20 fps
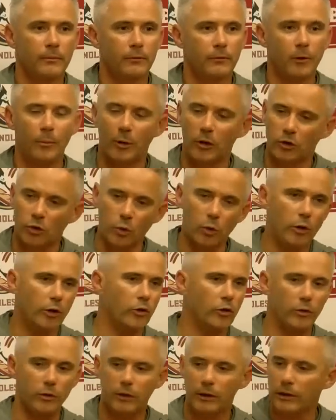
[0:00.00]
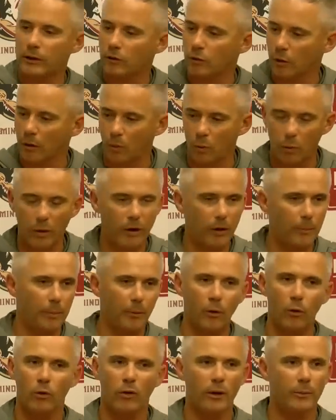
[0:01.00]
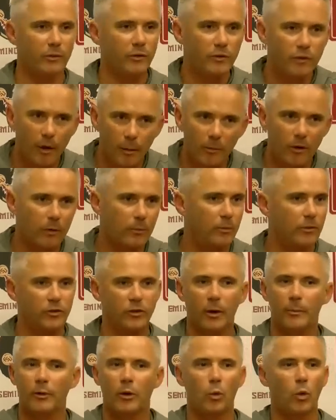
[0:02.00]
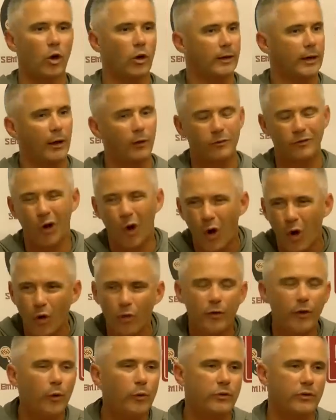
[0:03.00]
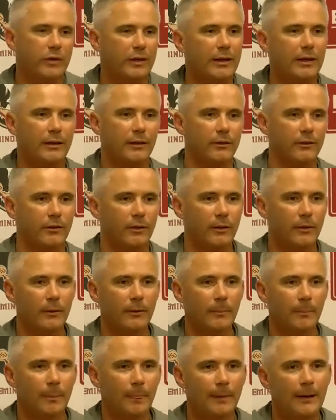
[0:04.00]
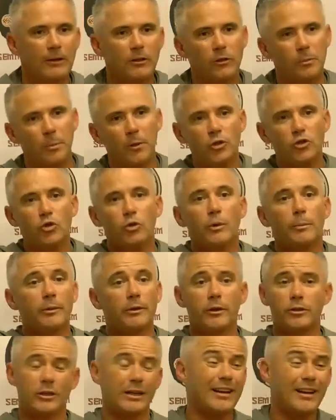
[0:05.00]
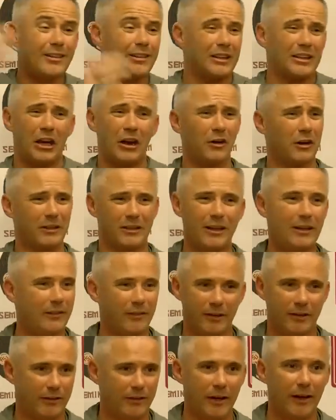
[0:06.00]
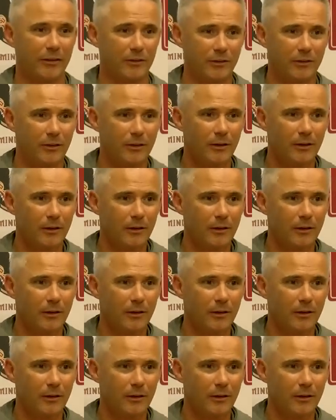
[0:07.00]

From our tour of duty to our winter programs, summer summer workouts, all those things, it just puts you in position. It doesn't guarantee success.